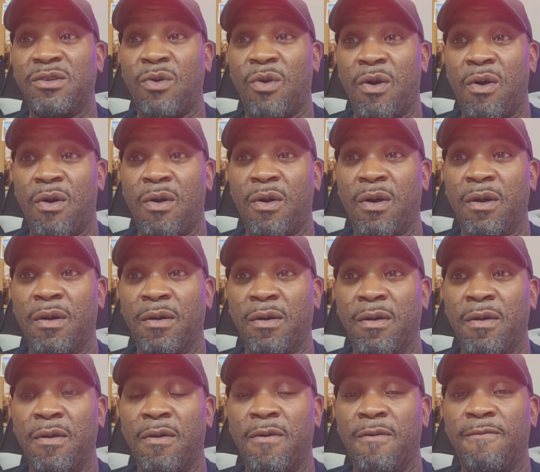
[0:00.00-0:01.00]
car
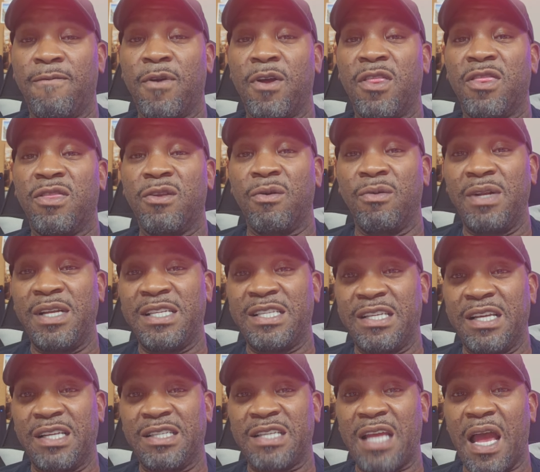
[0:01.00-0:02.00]
for
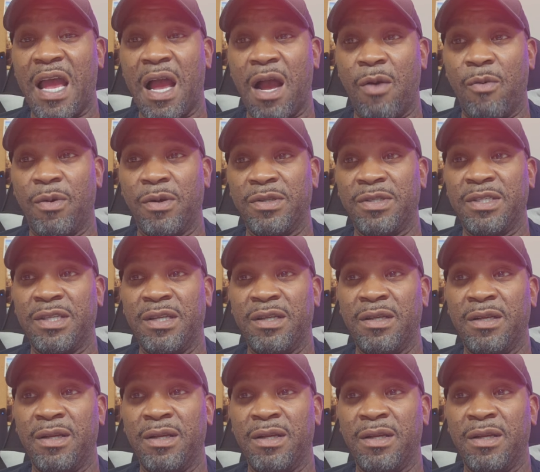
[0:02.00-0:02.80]
36 hours